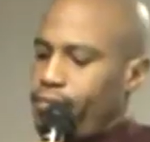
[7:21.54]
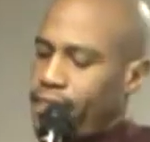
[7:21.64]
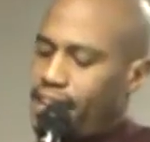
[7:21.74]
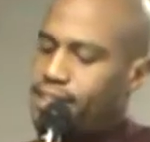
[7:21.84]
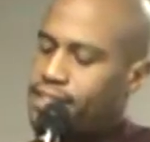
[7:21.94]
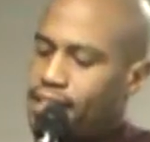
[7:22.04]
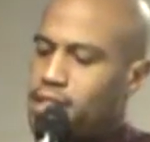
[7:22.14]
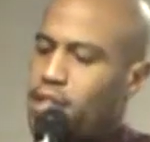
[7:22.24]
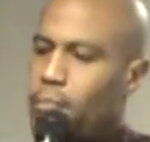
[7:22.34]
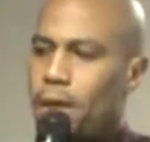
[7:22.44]
that's,
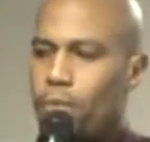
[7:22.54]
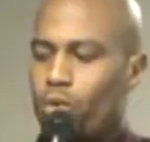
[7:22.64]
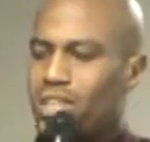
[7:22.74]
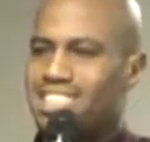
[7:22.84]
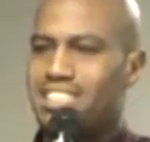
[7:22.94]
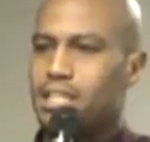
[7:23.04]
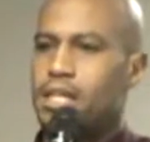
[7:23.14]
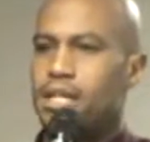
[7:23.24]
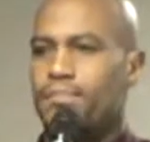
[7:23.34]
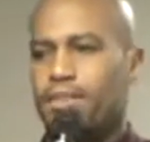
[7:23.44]
that's to the people who get
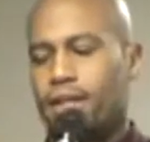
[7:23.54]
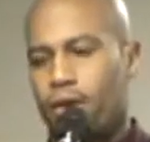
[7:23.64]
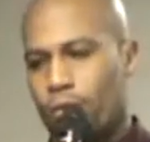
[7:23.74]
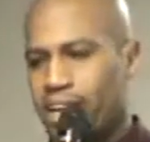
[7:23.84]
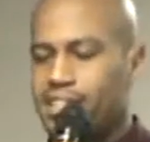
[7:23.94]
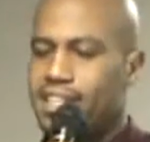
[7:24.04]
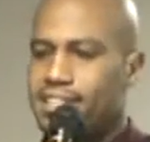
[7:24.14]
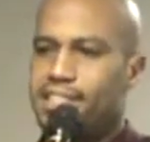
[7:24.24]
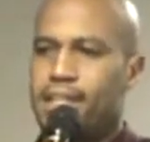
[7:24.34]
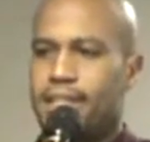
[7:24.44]
sick. And when I say
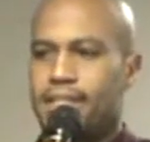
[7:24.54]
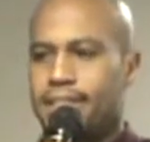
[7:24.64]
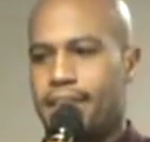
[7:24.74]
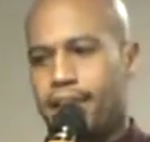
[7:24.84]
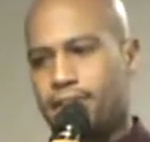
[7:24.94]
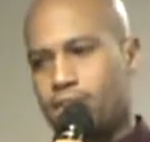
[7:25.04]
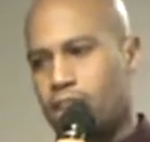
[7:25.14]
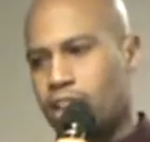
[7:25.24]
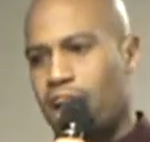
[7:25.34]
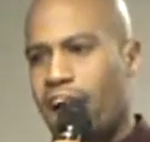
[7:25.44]
sick, that that's,
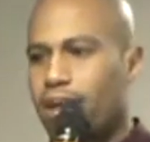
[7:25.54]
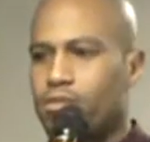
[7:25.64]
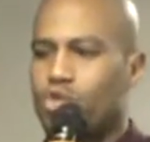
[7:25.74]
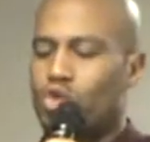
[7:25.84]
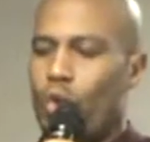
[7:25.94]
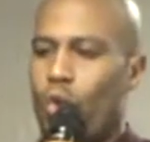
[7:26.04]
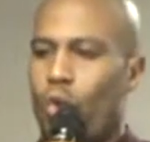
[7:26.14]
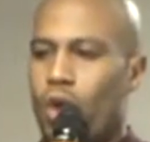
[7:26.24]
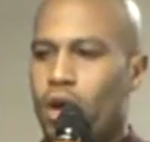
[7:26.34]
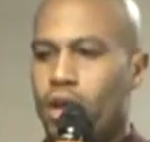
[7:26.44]
their lives are
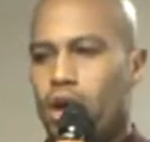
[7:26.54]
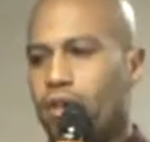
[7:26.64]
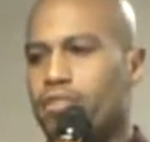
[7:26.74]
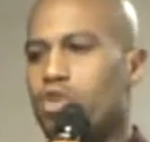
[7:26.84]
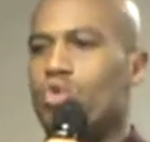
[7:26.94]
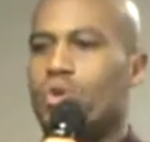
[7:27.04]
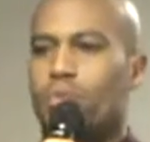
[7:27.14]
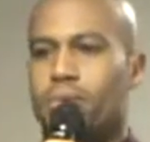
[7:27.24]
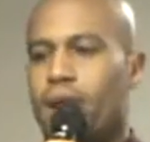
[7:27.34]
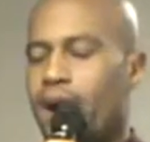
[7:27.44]
so convoluted
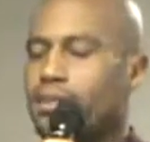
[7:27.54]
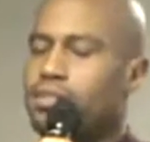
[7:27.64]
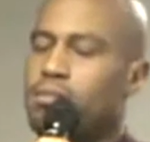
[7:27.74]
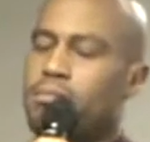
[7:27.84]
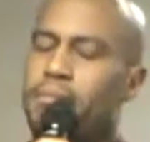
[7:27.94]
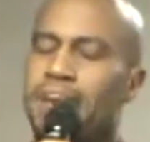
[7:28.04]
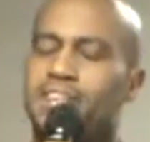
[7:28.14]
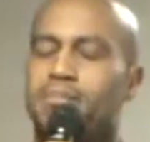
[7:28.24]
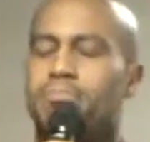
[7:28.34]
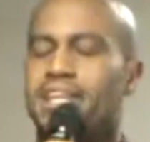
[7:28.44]
with nonsense,
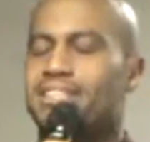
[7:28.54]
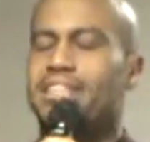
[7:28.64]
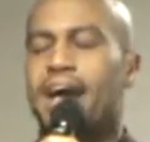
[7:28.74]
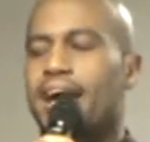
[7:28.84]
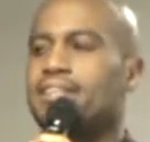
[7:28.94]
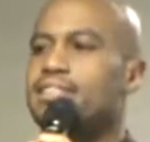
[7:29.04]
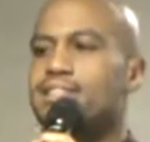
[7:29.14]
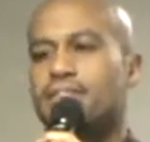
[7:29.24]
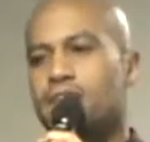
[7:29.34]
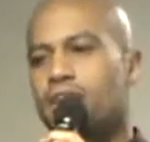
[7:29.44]
mess and
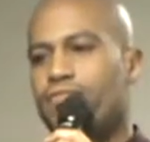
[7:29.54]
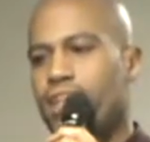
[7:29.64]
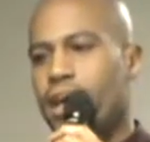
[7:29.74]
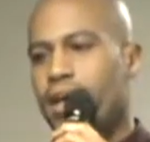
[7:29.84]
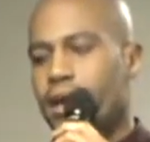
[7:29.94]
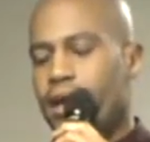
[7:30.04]
nonsense and stuff that